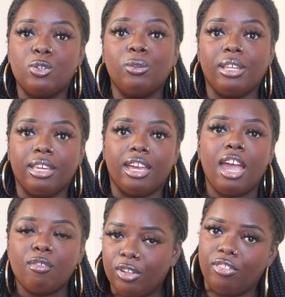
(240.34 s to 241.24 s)
do link
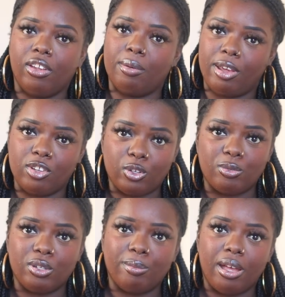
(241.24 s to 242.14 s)
everything in my
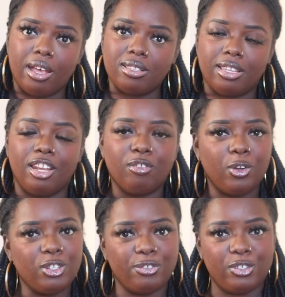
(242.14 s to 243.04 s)
description box and of
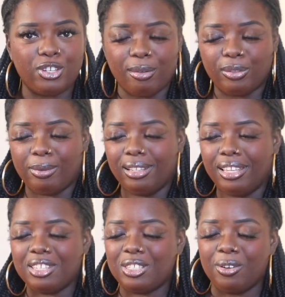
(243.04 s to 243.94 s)
course if you shop through my
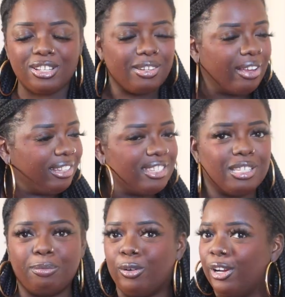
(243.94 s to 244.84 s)
links you are directly
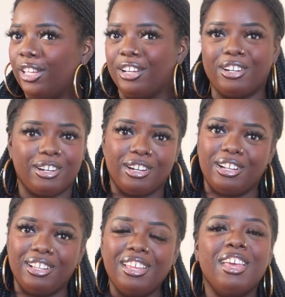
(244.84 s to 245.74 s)
supporting your
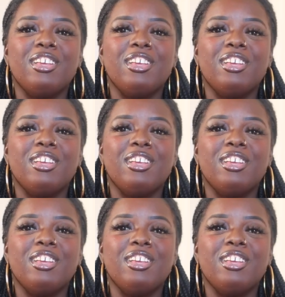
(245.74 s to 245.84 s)
girl